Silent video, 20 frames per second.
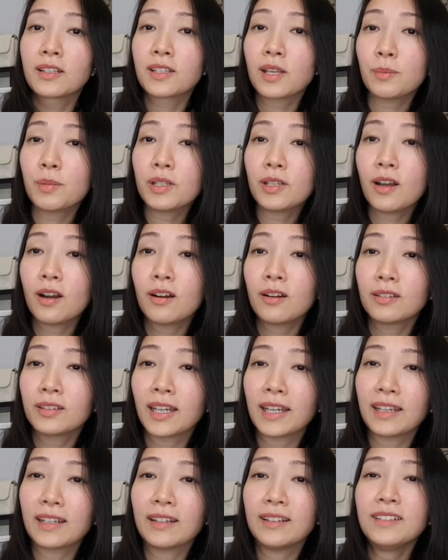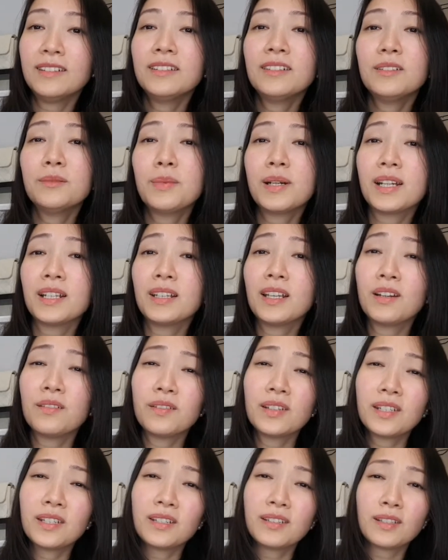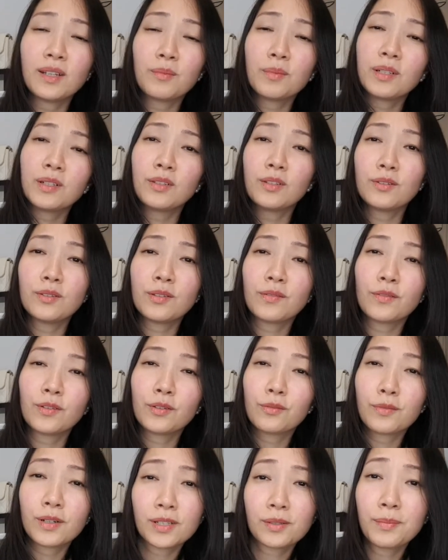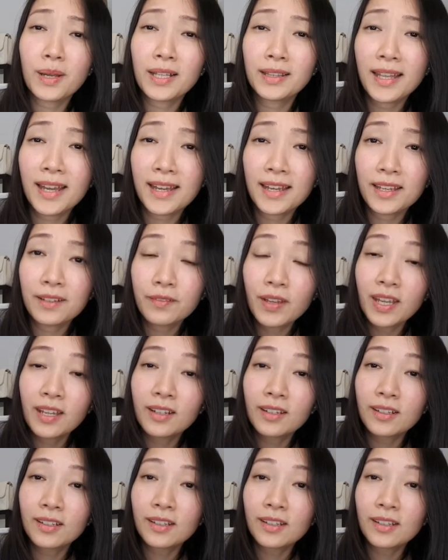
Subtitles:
Some of y'all are like, oh, but I love this, I'm gonna use it for the rest of my life.